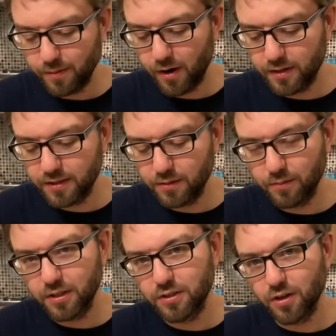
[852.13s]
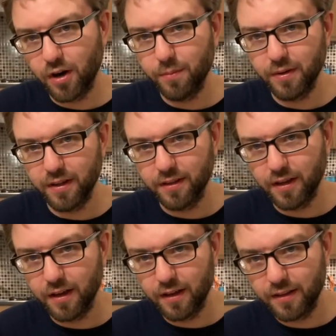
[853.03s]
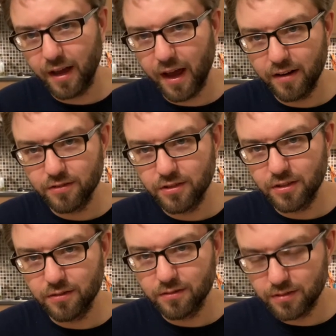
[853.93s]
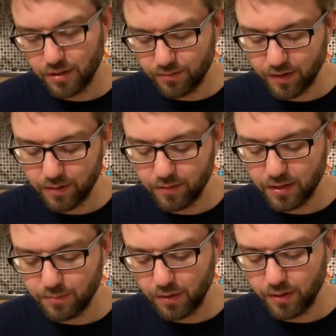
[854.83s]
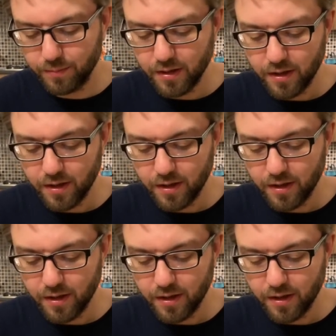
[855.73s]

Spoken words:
oxygen-rich top, and the hydrogen sulfide-rich bottom.